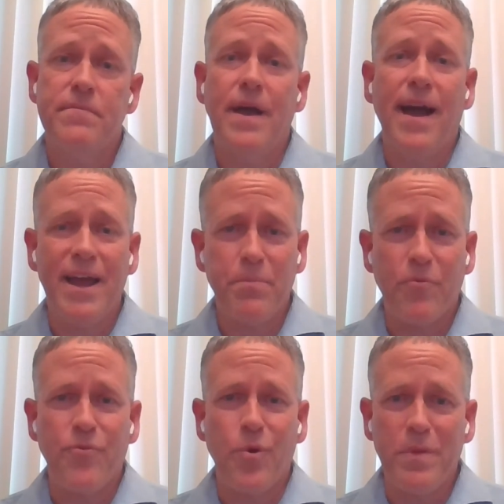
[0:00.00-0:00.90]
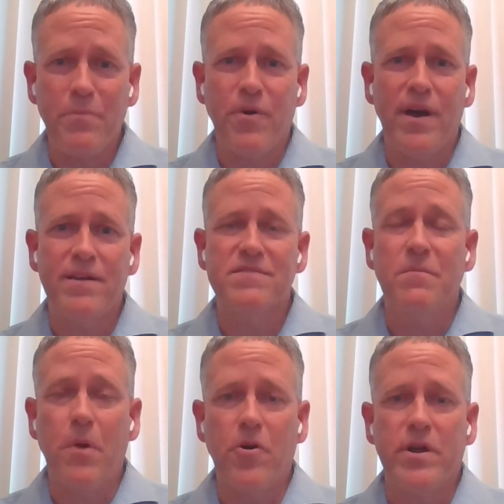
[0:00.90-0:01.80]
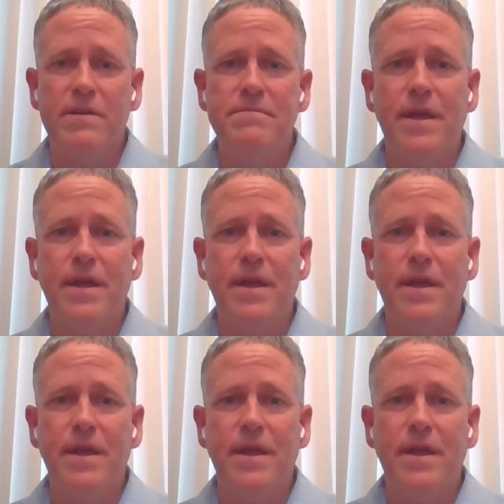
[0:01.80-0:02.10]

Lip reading: high-performing products to market,